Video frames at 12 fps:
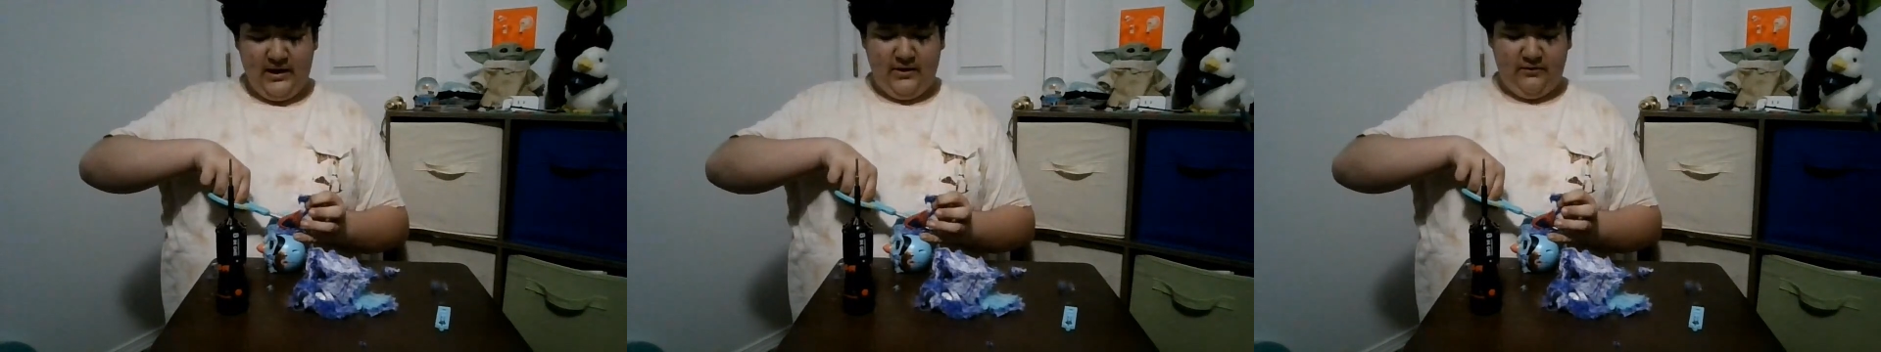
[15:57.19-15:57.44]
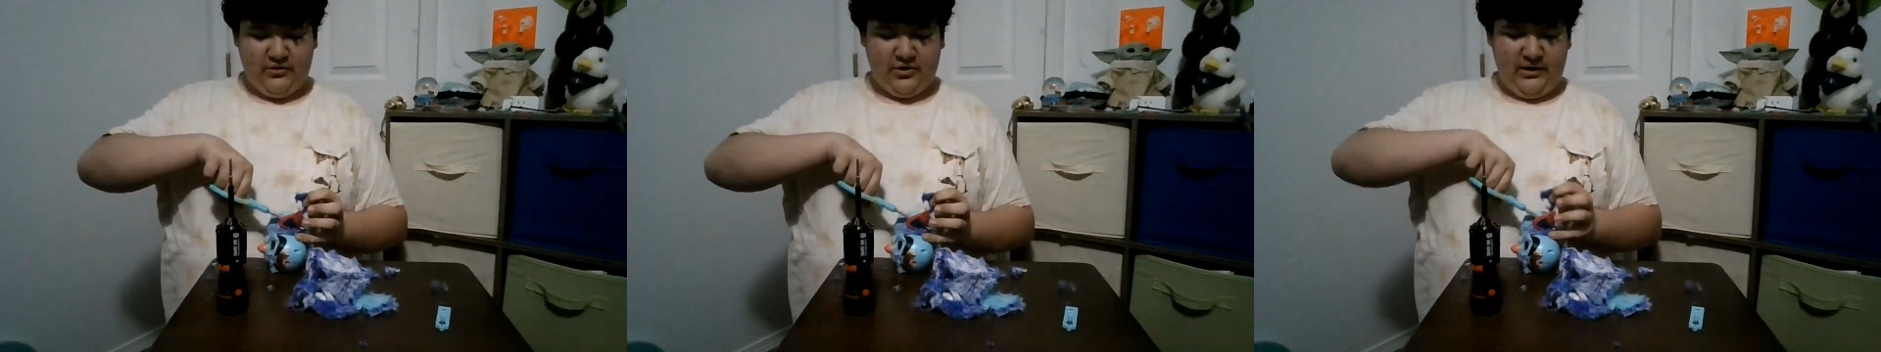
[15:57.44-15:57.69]

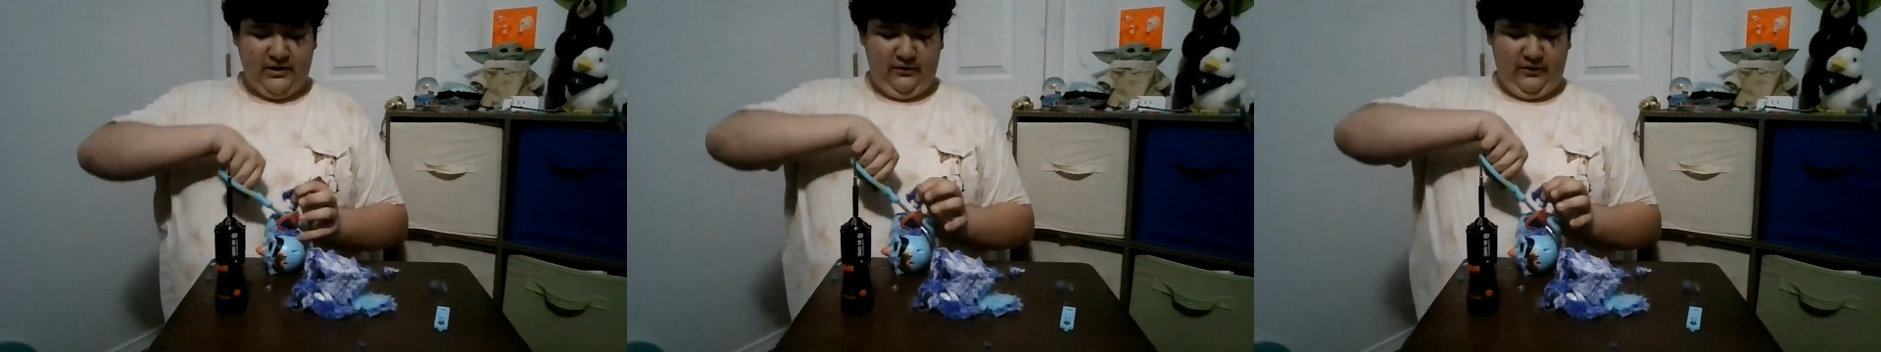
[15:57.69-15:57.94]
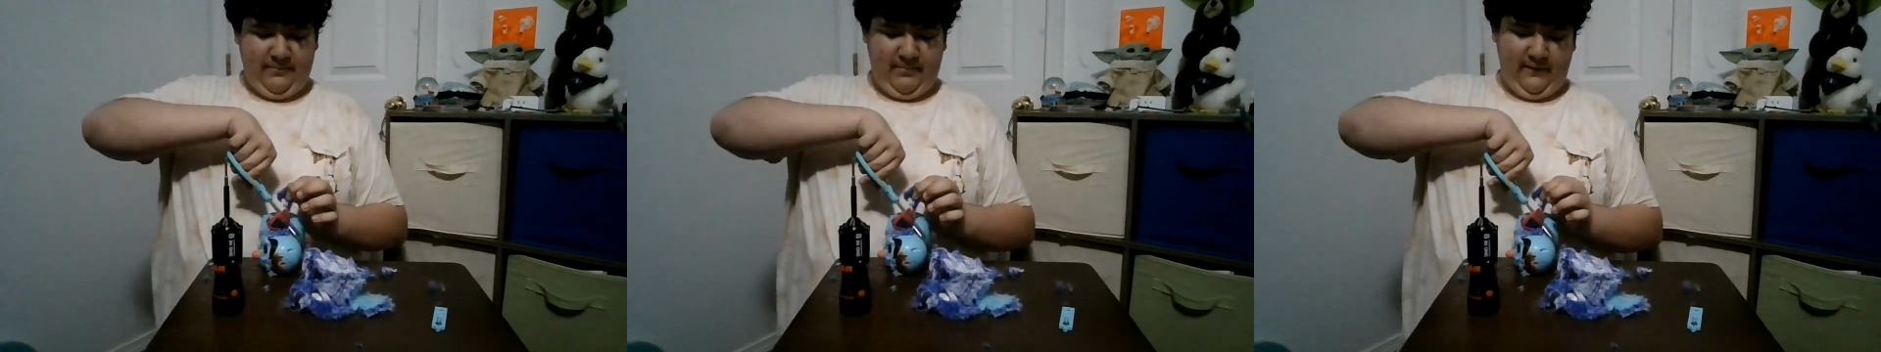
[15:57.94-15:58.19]
which can
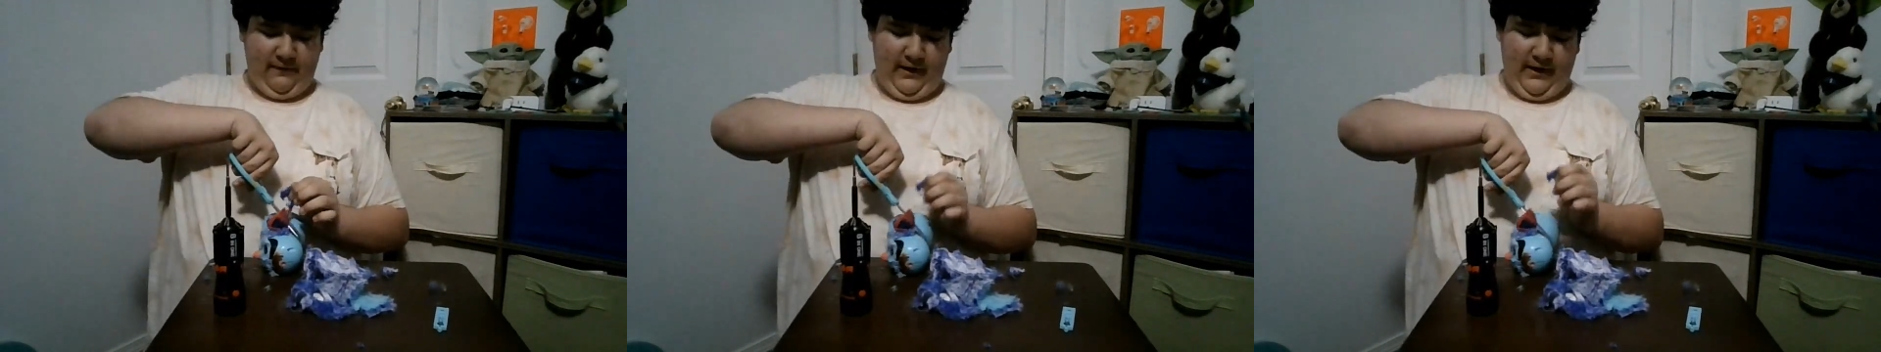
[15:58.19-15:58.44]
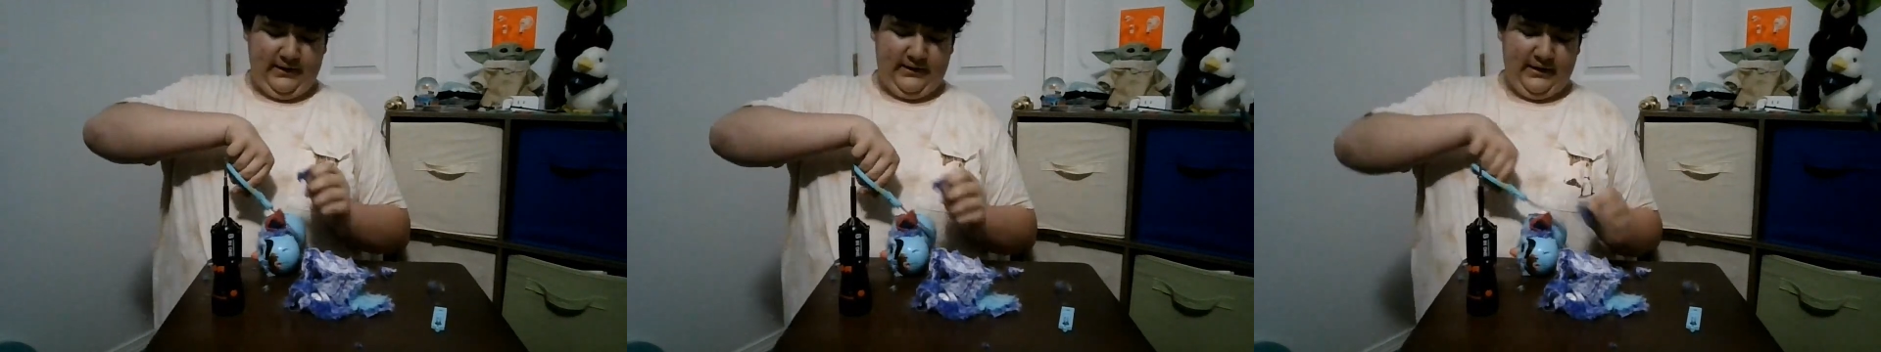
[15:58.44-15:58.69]
only be
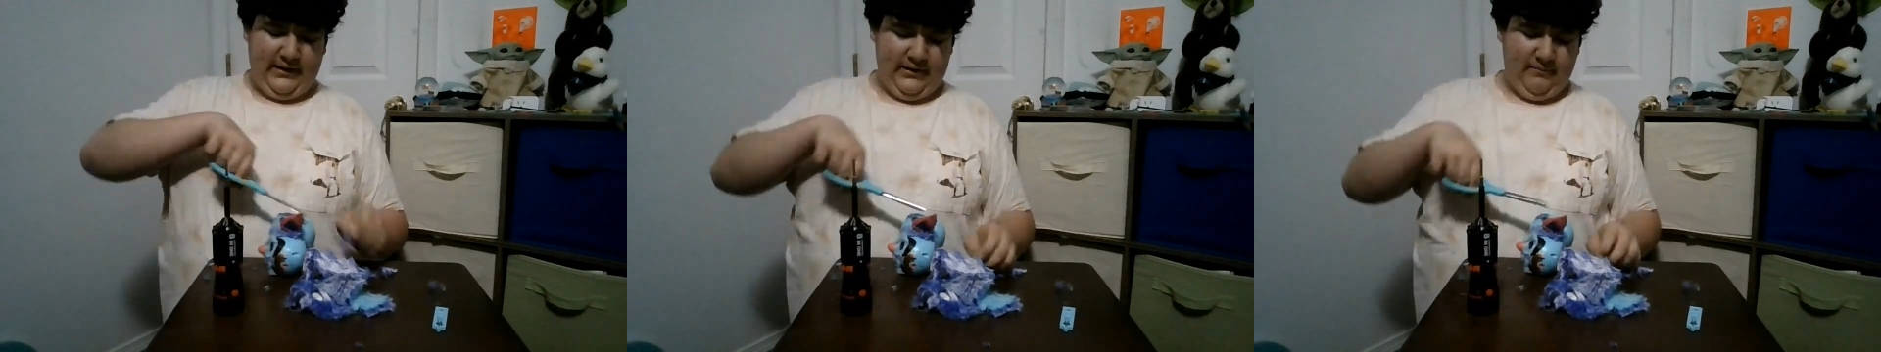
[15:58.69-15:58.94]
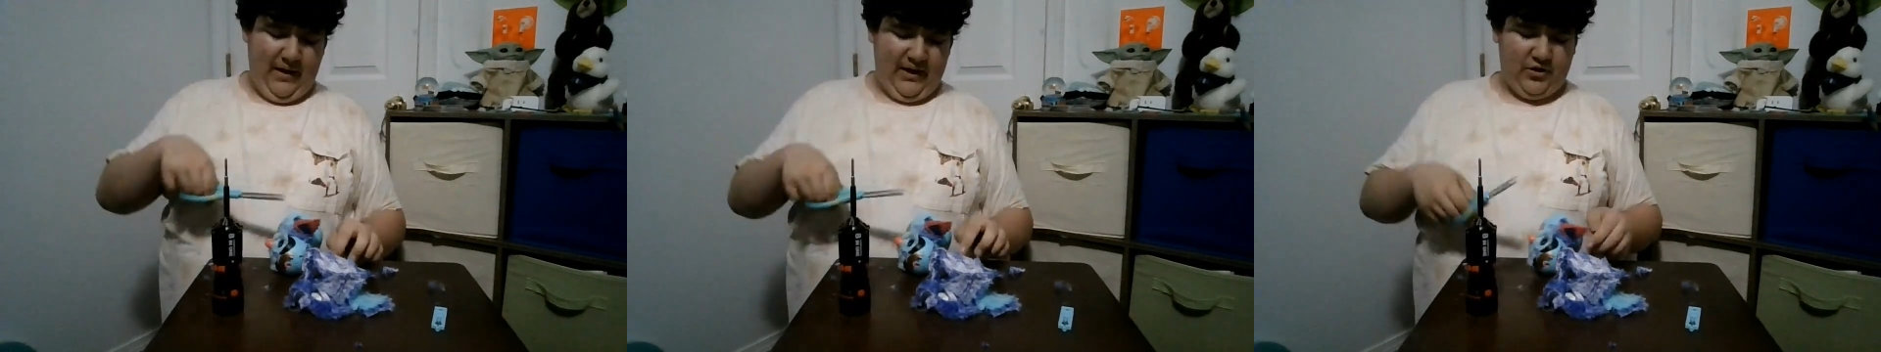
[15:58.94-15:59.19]
found in
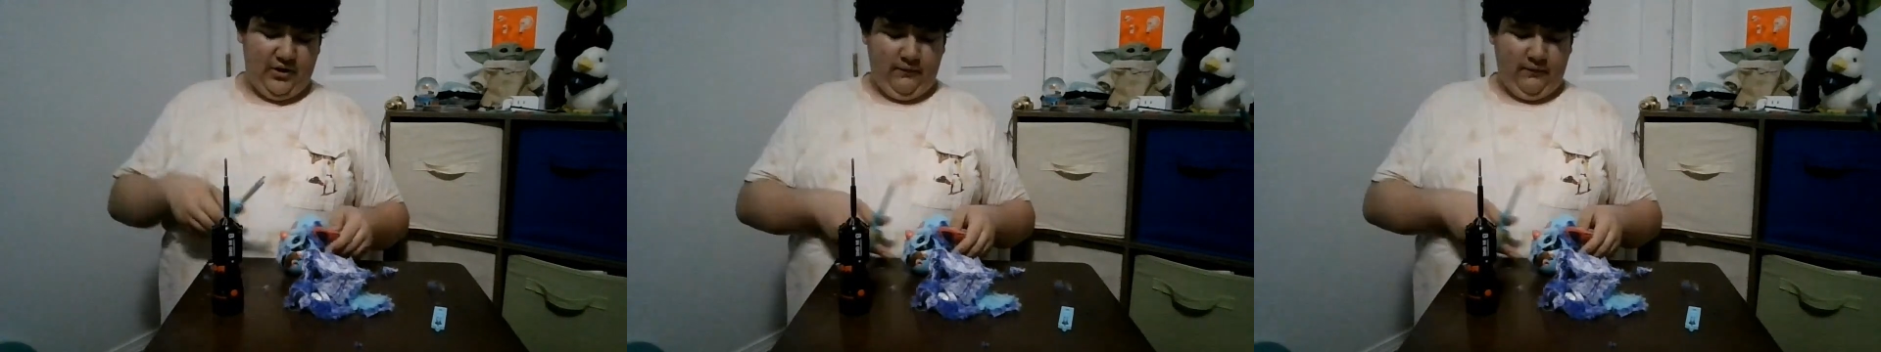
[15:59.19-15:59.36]
magic